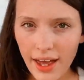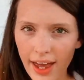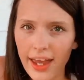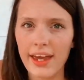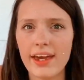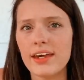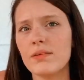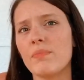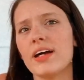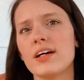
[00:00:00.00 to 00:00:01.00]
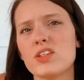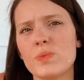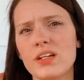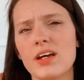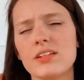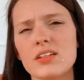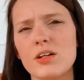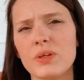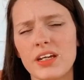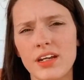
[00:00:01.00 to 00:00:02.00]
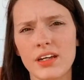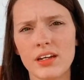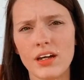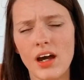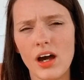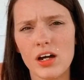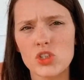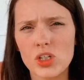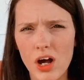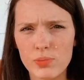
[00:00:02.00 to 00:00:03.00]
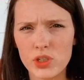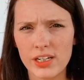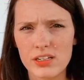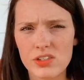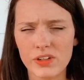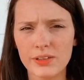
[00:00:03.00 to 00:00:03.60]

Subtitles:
and my husband ended up getting a job transfer.